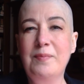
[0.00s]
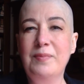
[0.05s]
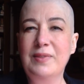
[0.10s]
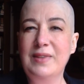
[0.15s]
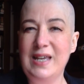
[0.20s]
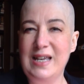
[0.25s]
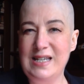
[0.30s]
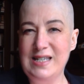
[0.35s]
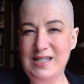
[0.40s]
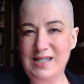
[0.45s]

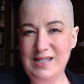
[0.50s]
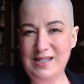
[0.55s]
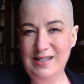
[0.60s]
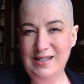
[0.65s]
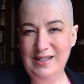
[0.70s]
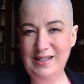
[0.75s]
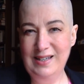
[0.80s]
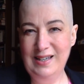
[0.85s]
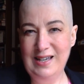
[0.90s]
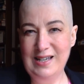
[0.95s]
This
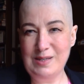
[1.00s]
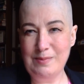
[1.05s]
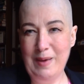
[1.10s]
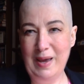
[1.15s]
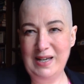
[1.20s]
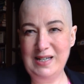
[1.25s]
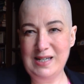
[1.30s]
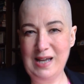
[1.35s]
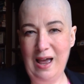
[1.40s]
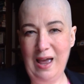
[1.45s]
is
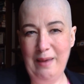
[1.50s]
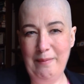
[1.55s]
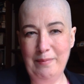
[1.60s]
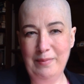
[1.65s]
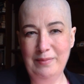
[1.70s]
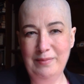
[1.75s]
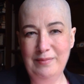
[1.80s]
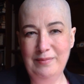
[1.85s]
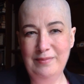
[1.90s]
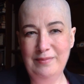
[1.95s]
my
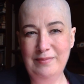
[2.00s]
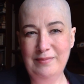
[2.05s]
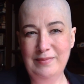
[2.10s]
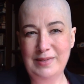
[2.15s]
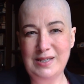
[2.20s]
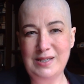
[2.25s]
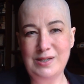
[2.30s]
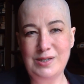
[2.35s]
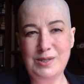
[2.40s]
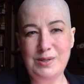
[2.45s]
time,
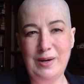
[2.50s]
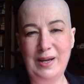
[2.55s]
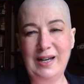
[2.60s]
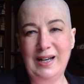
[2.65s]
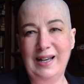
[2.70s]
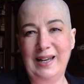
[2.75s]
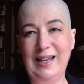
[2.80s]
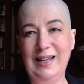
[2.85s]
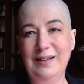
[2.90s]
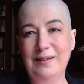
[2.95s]
Mr.
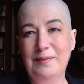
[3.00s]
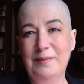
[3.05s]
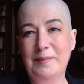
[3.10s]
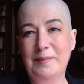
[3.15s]
Straightley.